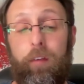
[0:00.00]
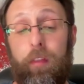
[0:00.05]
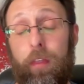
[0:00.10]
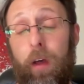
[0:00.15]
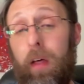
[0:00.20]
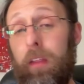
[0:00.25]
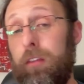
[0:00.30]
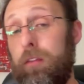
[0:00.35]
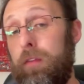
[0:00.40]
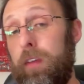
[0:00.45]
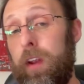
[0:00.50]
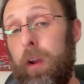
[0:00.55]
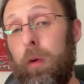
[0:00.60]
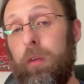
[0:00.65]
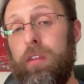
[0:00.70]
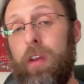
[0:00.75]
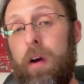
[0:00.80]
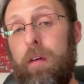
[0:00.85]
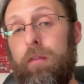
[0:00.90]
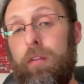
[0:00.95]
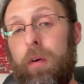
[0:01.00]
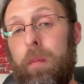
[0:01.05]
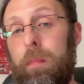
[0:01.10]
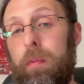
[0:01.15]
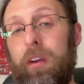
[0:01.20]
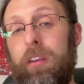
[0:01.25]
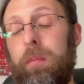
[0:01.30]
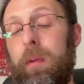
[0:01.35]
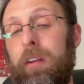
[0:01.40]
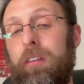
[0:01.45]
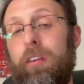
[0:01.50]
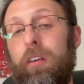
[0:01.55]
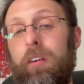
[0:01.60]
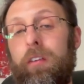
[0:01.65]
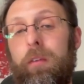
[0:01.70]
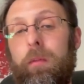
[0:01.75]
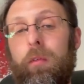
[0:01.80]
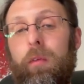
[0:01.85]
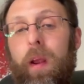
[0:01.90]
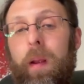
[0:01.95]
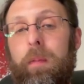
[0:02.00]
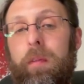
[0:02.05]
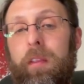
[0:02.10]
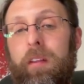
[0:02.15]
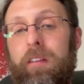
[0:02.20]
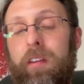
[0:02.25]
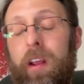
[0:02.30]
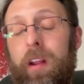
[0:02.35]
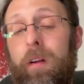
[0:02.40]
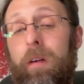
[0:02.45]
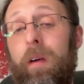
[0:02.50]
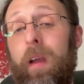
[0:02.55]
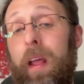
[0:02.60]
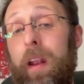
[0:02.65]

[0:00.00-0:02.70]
If you thought this video was helpful, please make sure to subscribe to the channel.